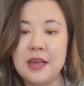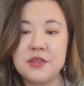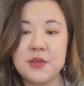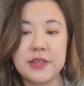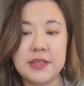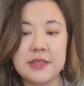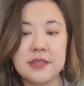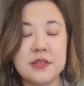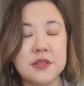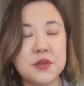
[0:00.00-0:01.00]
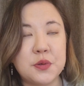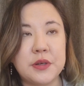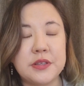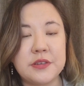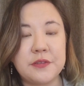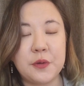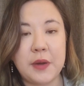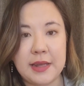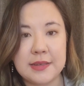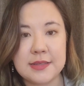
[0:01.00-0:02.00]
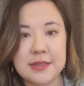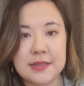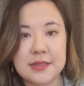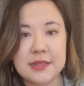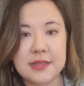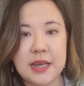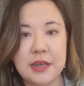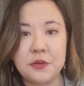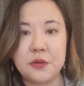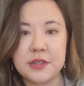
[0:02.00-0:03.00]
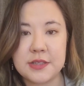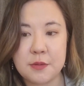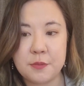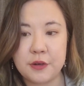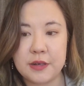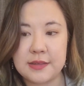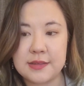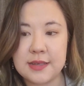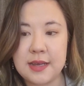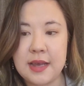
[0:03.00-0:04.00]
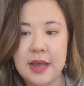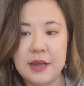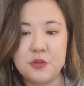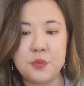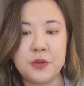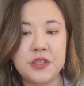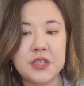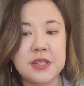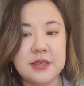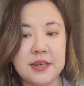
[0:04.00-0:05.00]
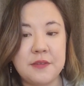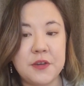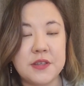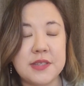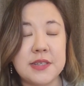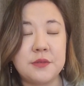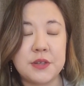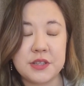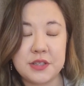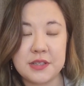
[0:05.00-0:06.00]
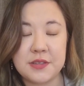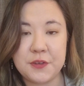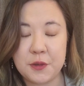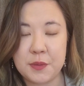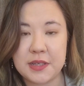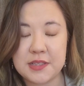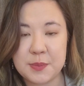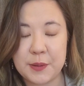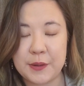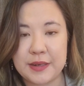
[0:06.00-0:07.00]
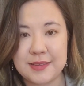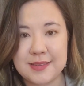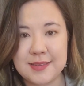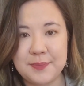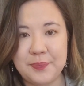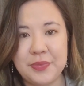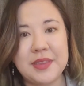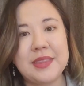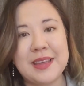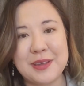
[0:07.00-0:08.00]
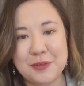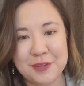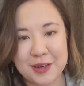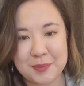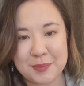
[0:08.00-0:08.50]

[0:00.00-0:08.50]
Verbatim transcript: to listen to the stories of your ancestors and your contemporaries, and to appreciate the diversity and richness of human experience. Thank you very